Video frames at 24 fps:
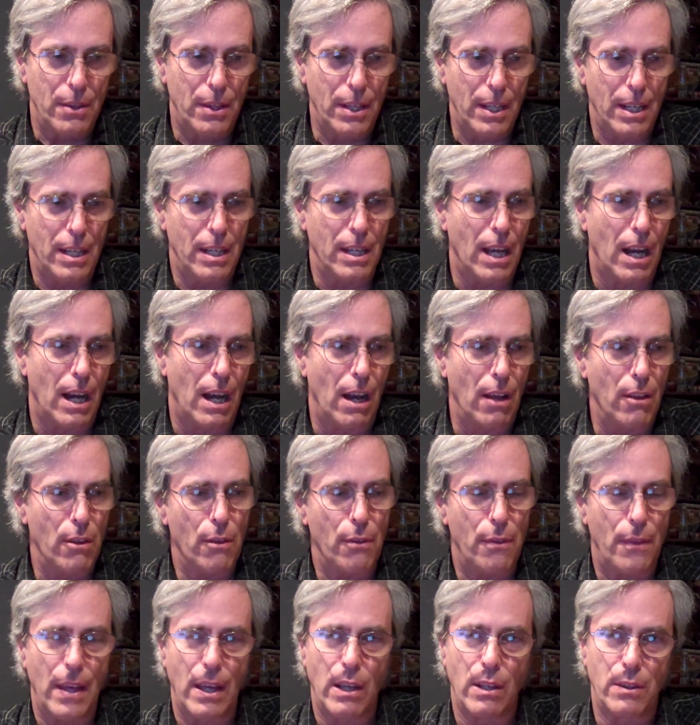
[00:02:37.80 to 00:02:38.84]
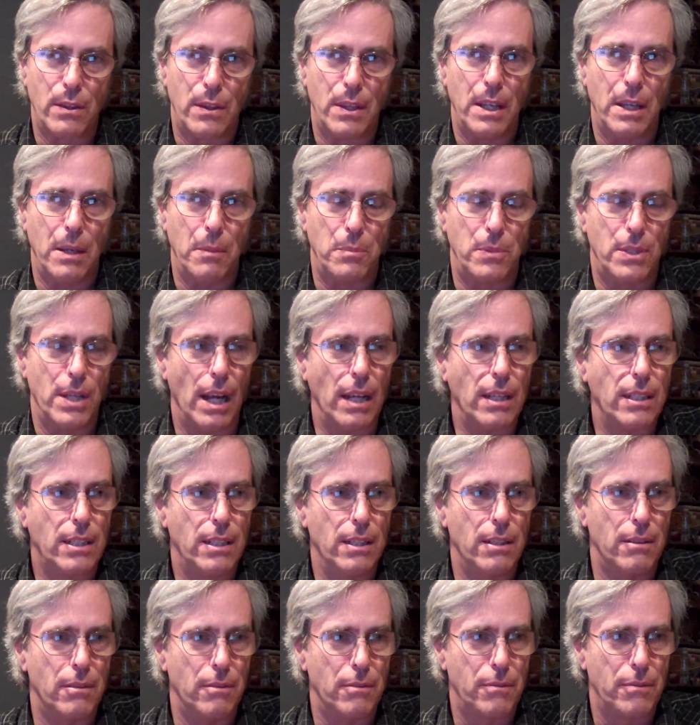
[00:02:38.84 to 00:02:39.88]
The other thing, the
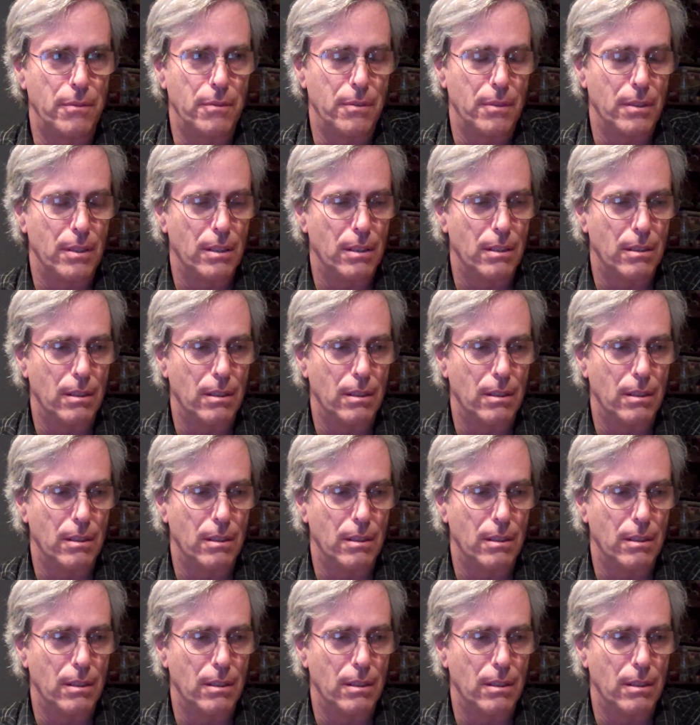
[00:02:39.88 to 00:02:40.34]
objective